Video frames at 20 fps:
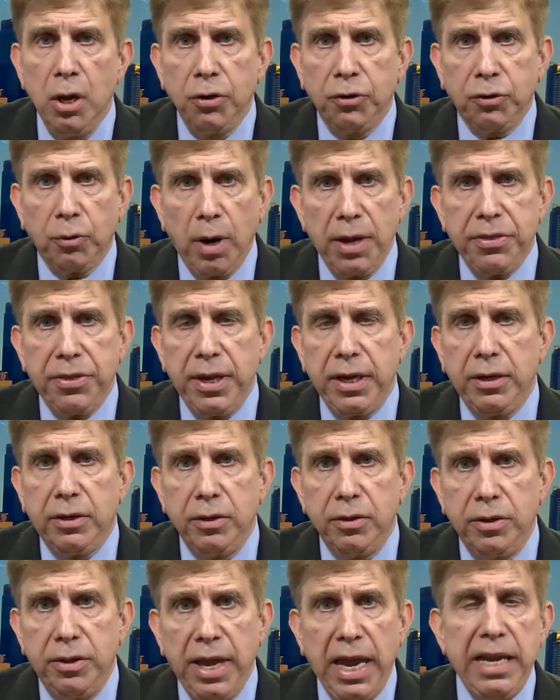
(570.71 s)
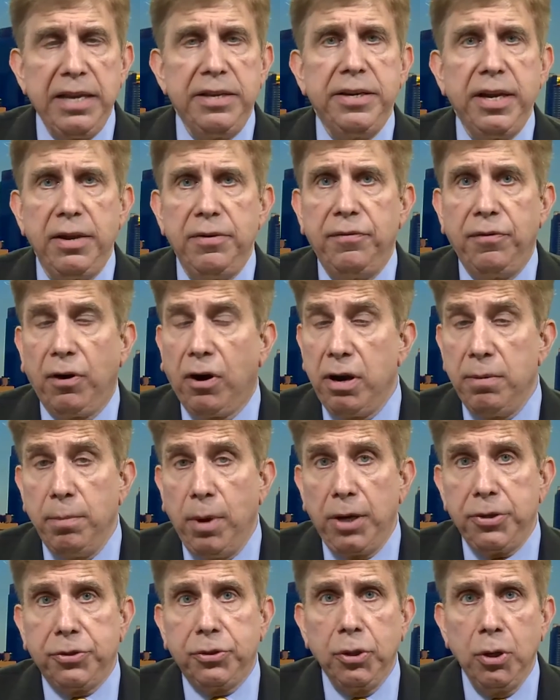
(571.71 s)
So I think they did very
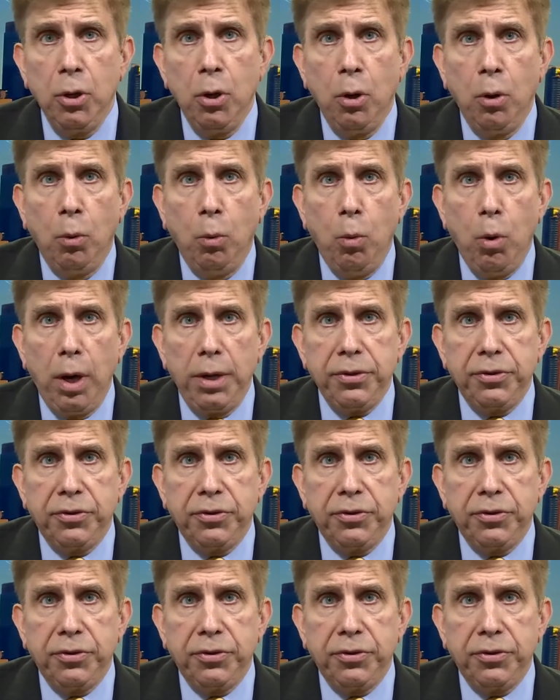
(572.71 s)
much what